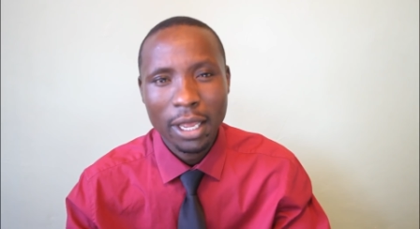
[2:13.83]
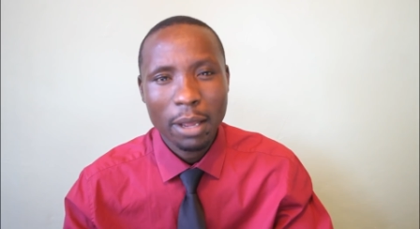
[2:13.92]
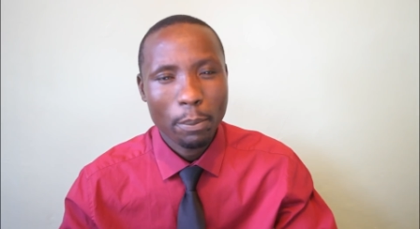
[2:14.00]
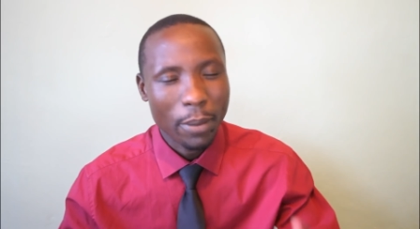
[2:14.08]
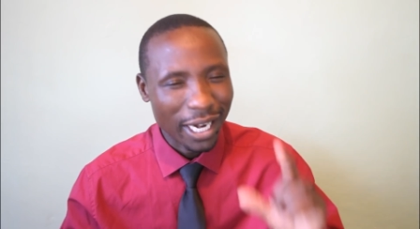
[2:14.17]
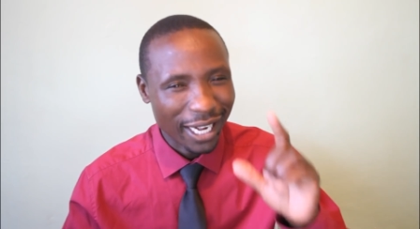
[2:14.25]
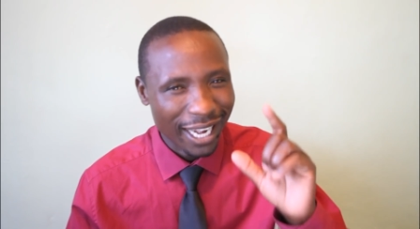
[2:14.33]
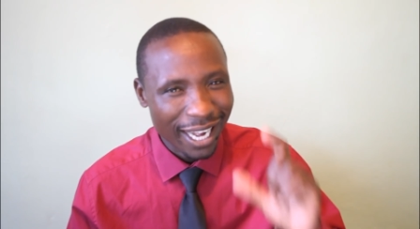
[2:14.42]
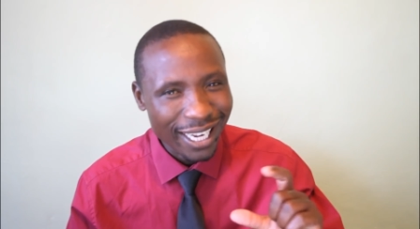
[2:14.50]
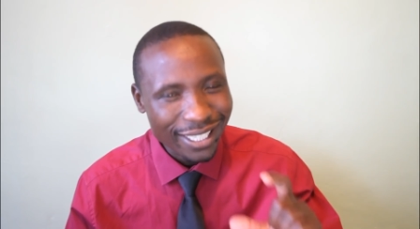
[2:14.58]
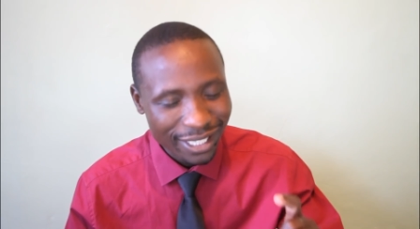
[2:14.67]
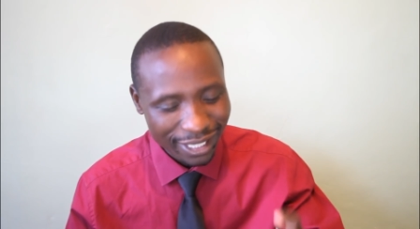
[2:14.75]
But
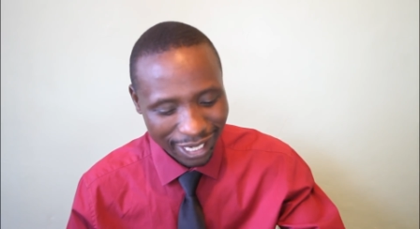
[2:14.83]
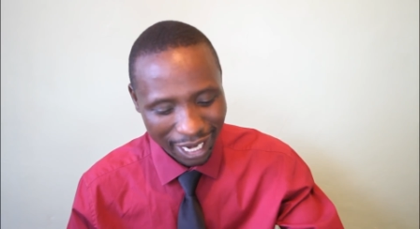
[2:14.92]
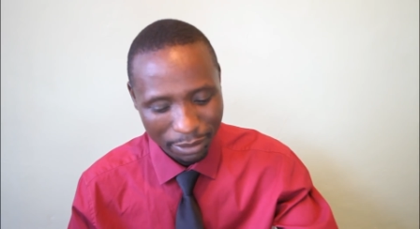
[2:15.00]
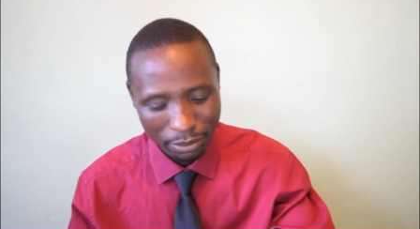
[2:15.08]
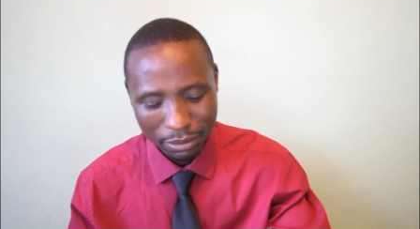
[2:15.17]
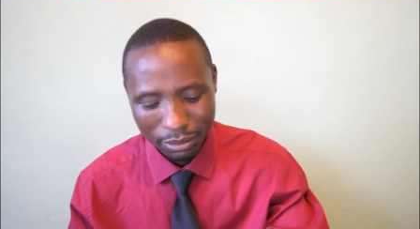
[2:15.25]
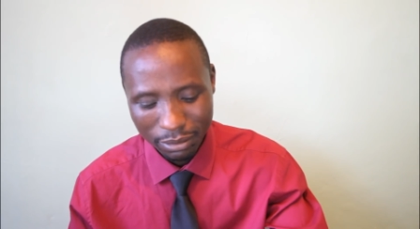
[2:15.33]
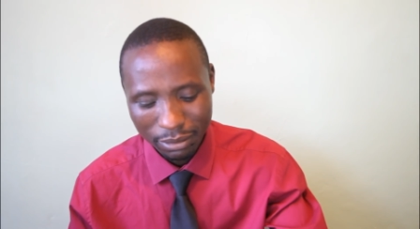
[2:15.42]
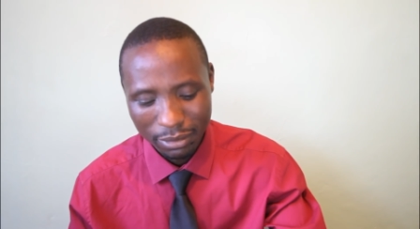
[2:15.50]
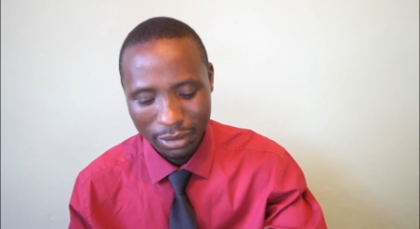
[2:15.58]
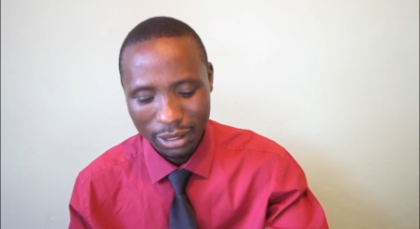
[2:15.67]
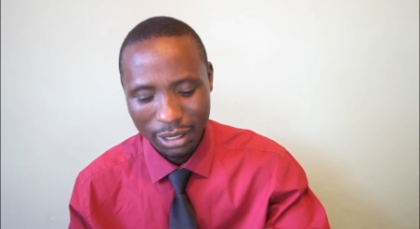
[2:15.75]
last time,
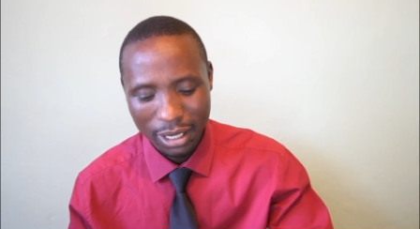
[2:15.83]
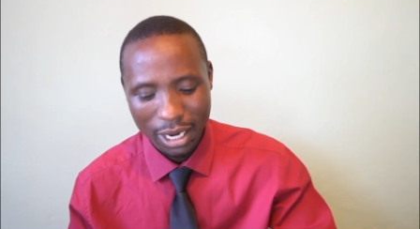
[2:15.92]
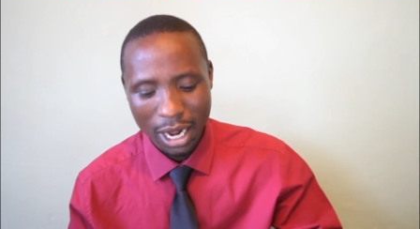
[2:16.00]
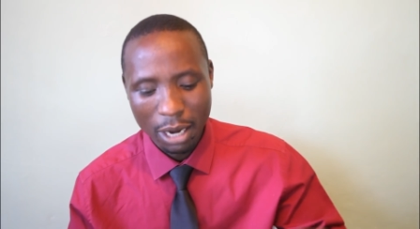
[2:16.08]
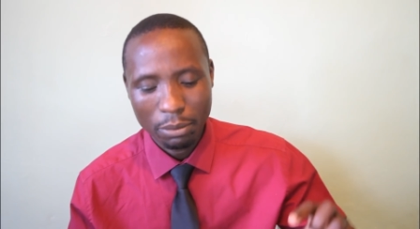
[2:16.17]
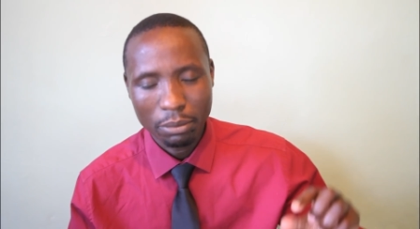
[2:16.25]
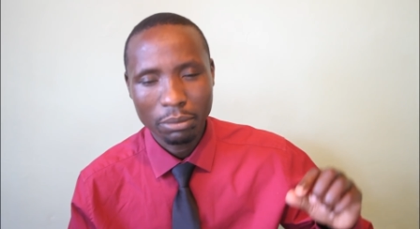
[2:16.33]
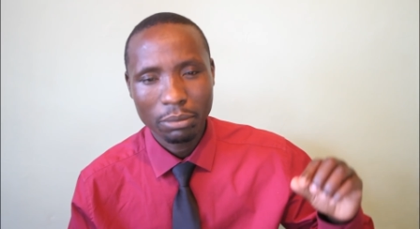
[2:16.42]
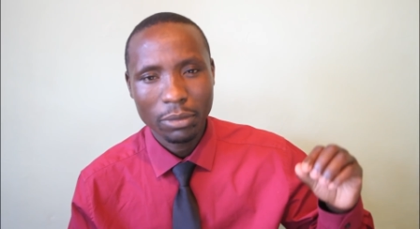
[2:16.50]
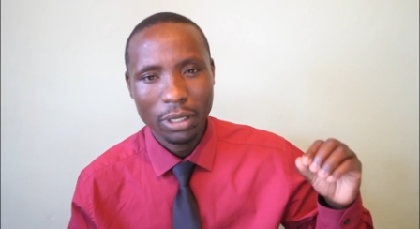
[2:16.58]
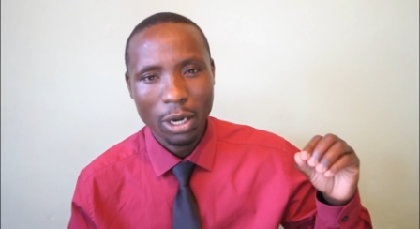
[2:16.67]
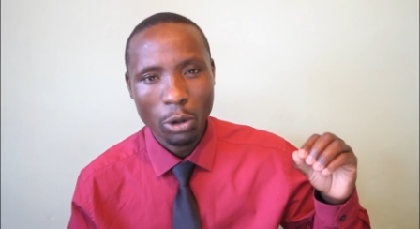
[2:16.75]
um,
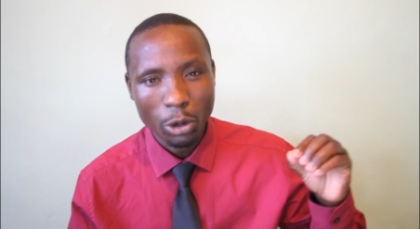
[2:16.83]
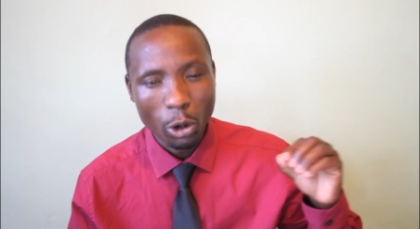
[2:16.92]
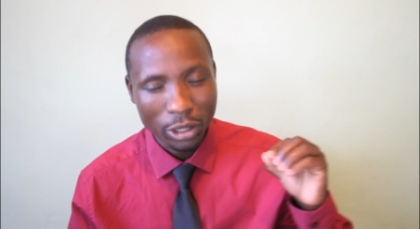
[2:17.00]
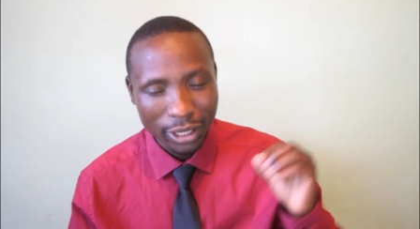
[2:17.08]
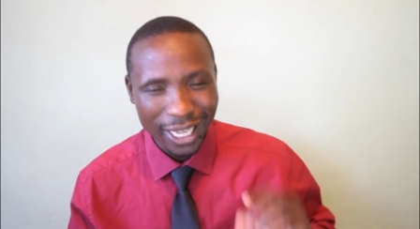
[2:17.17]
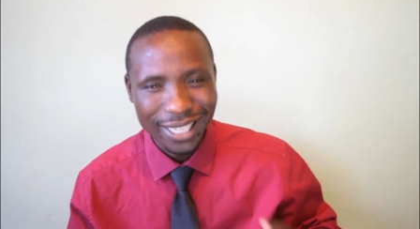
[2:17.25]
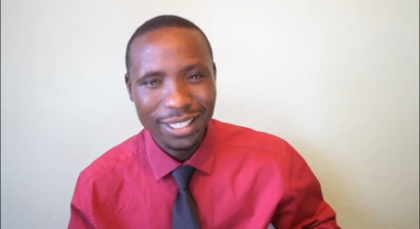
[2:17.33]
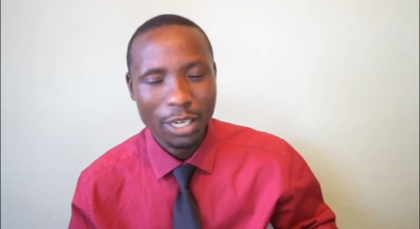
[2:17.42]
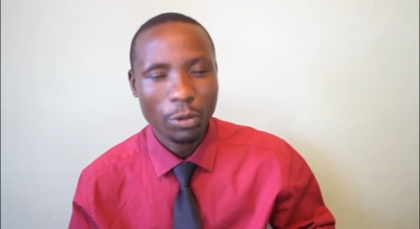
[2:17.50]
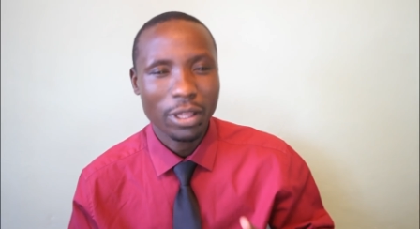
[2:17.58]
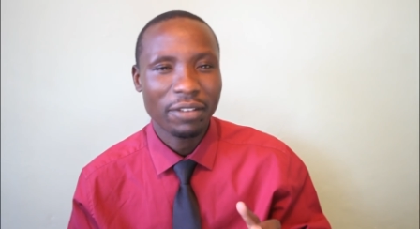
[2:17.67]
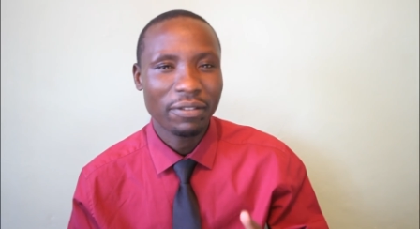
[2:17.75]
on, on Thursday
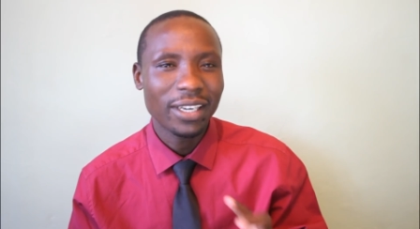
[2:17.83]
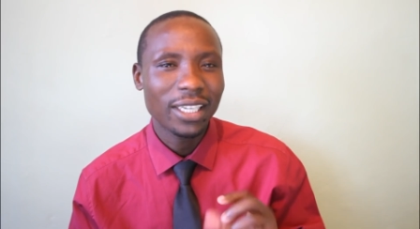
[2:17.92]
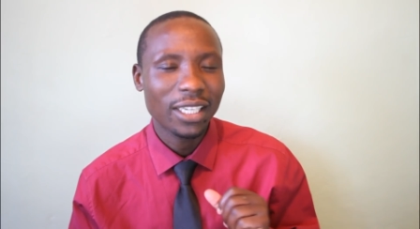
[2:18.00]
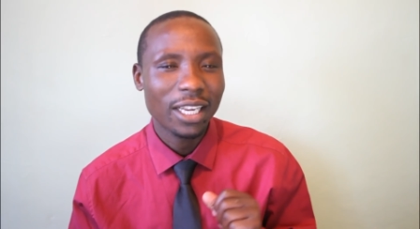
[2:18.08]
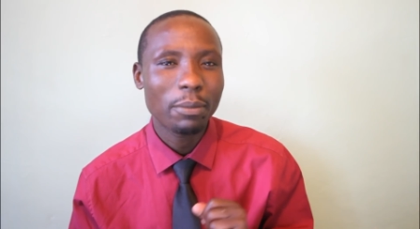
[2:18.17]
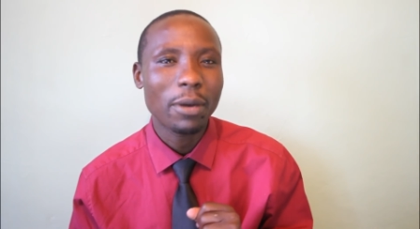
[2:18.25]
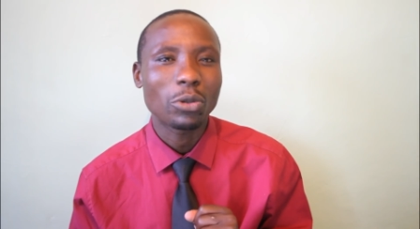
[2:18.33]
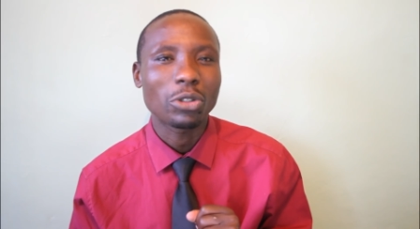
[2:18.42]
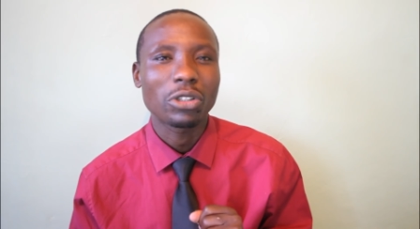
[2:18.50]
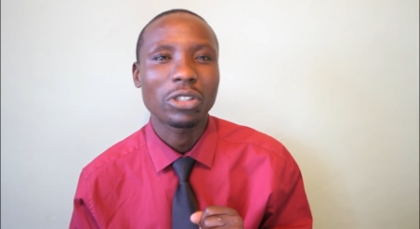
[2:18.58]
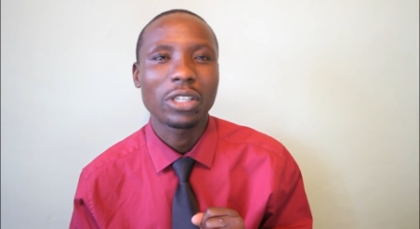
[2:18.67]
when the verdict came out,